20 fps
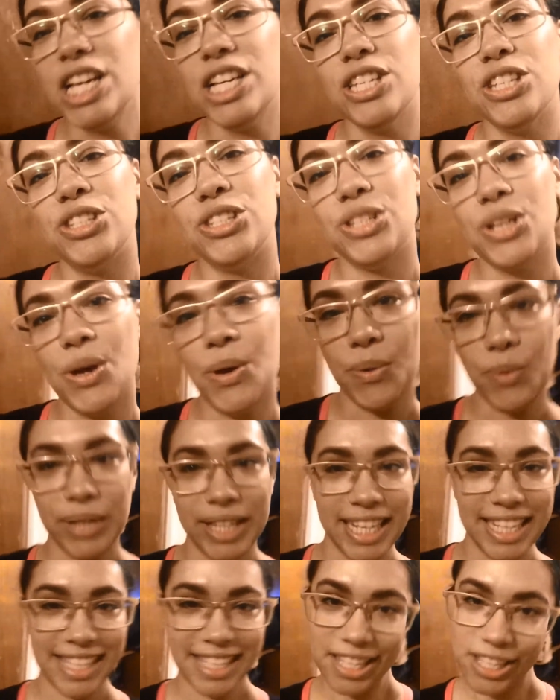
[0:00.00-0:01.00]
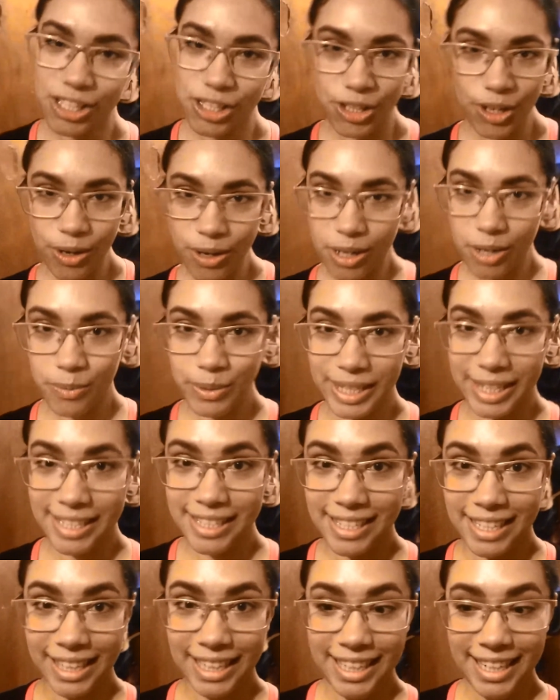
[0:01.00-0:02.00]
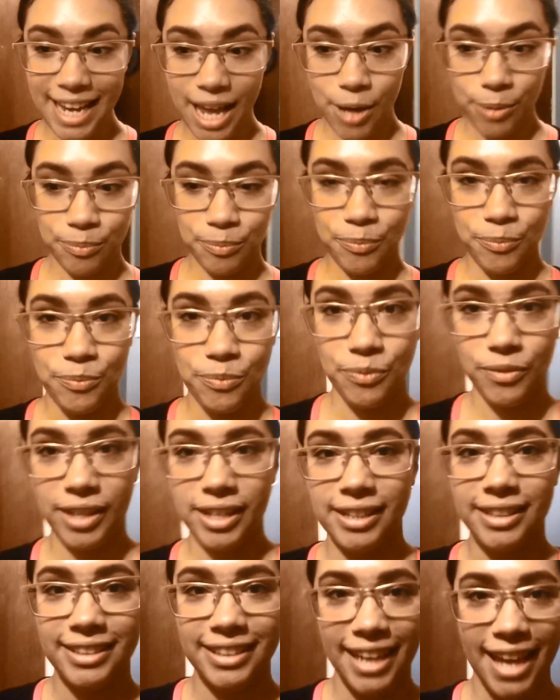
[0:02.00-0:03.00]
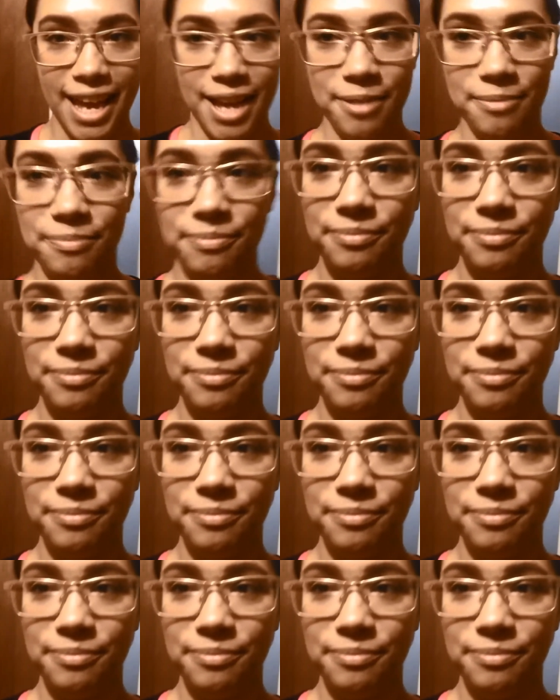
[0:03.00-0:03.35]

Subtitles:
So let's get started with this clean out. Okay.